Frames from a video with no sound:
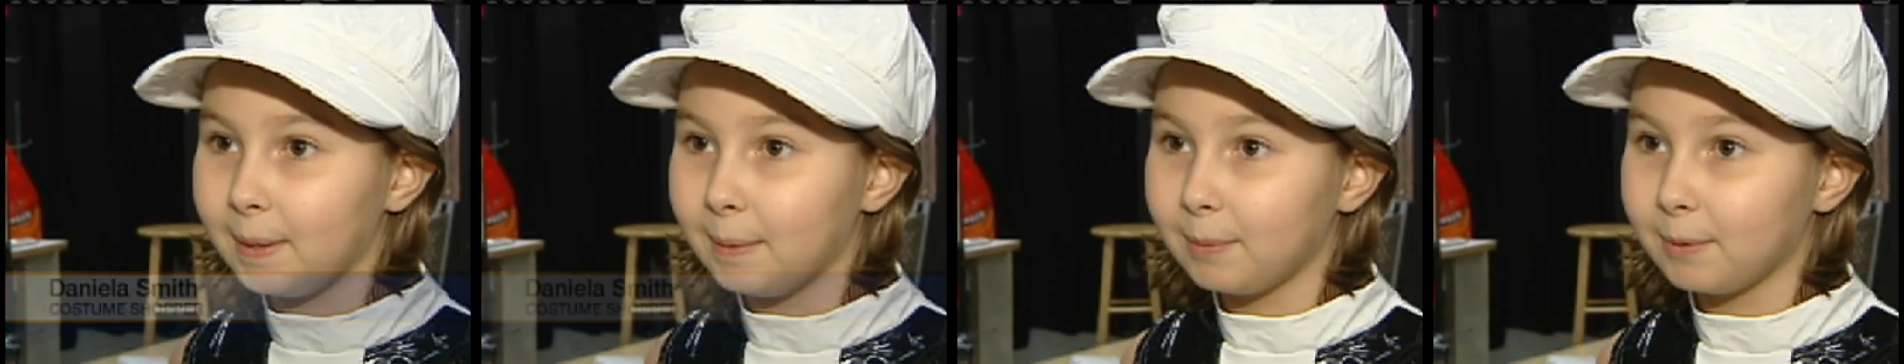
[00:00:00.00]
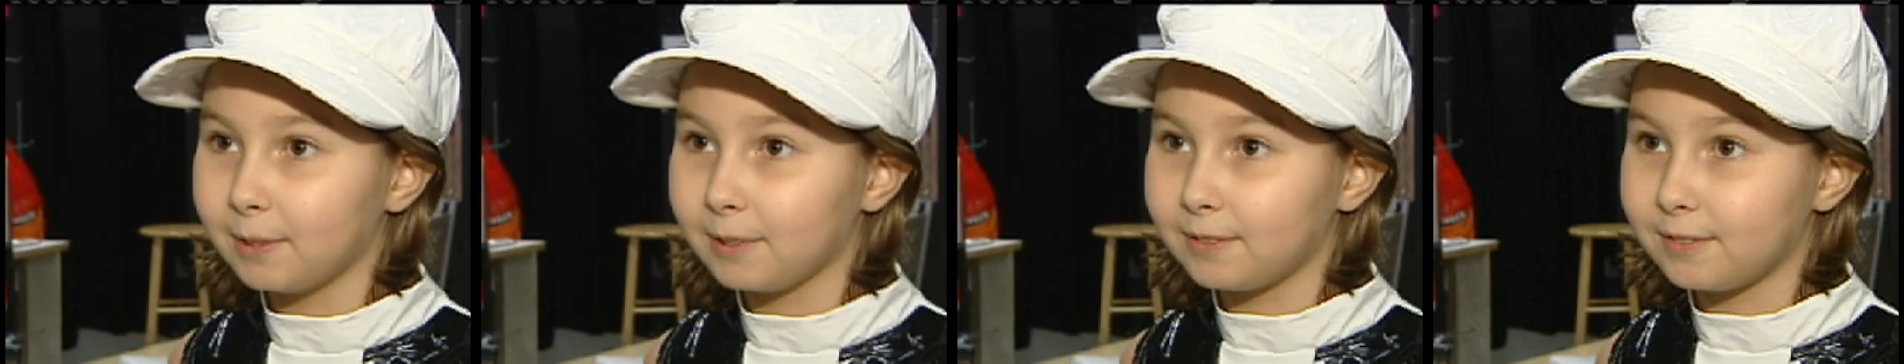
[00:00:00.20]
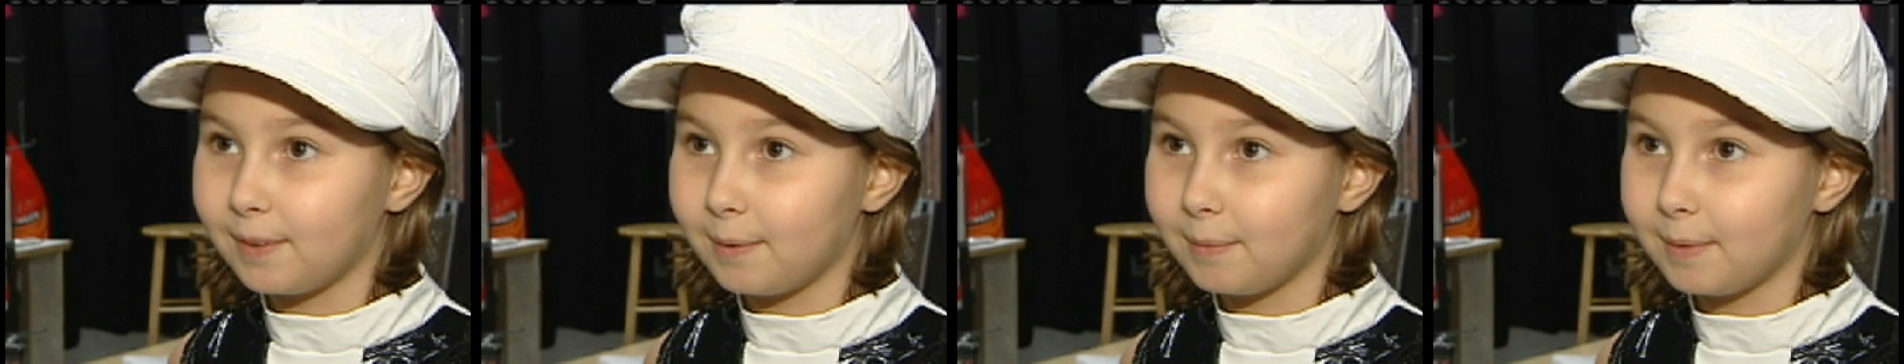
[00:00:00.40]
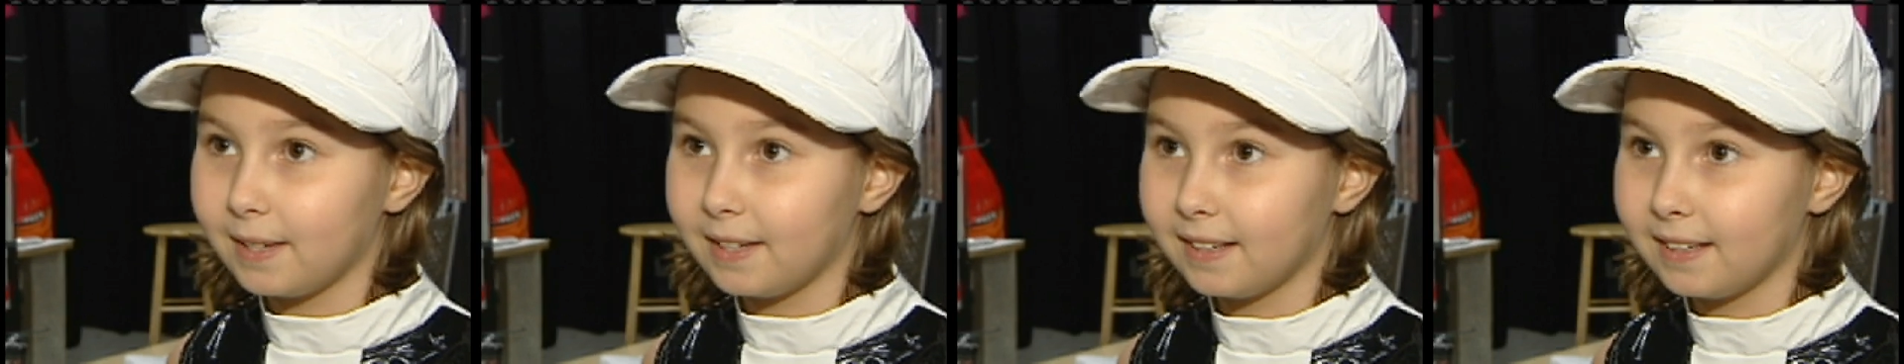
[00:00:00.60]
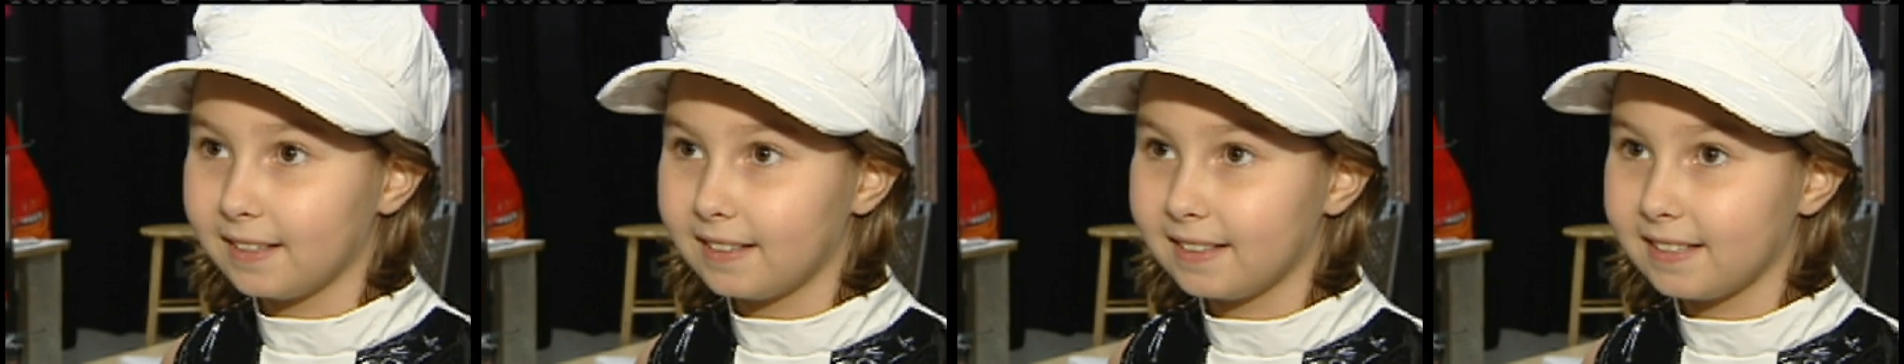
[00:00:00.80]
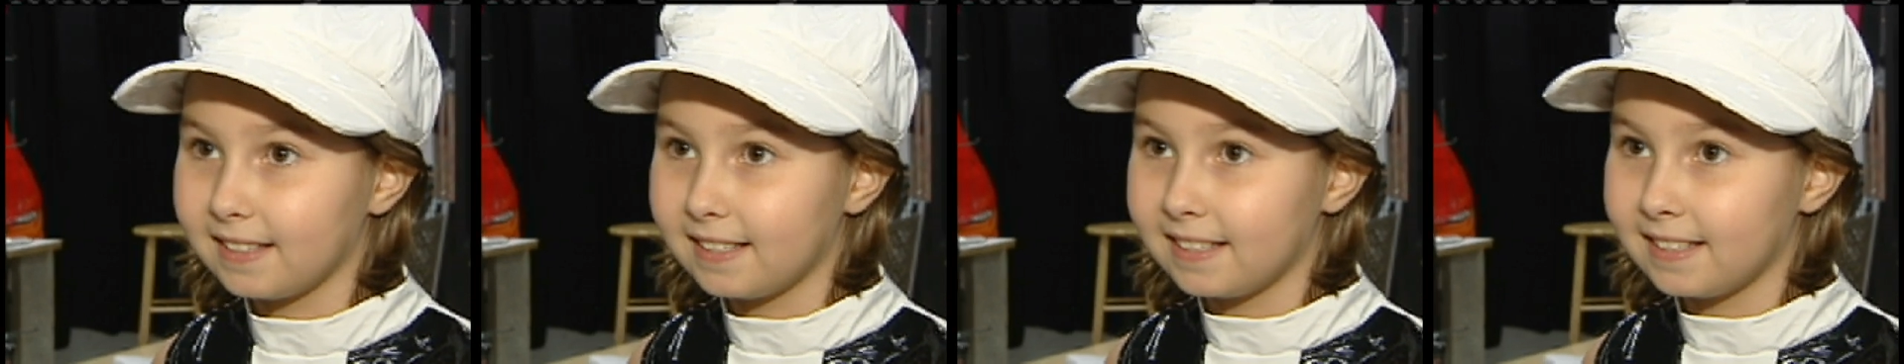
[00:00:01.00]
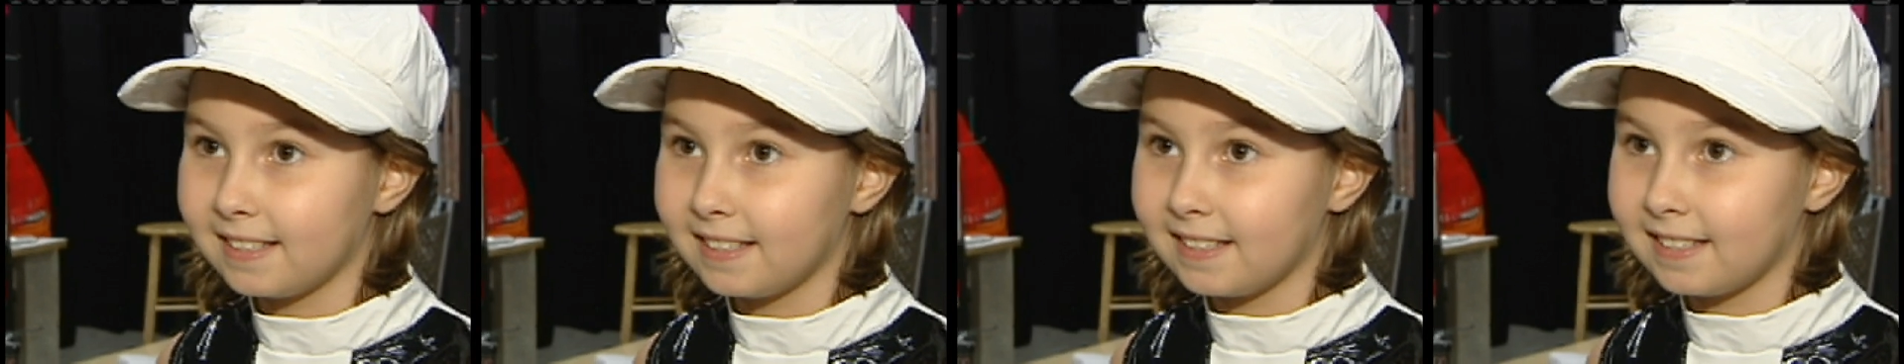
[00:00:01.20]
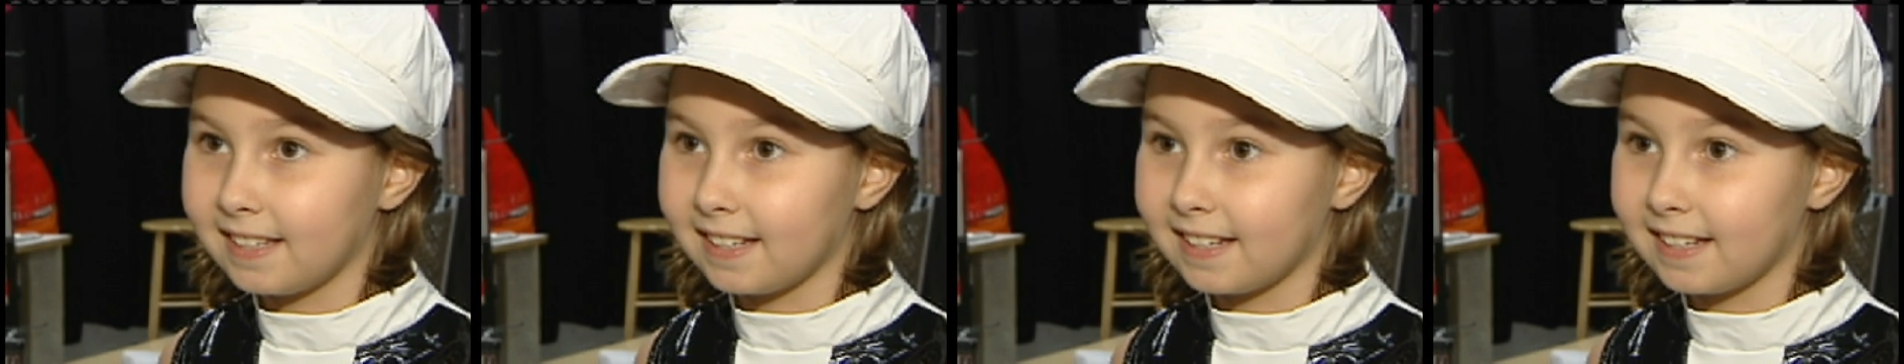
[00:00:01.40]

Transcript: people from the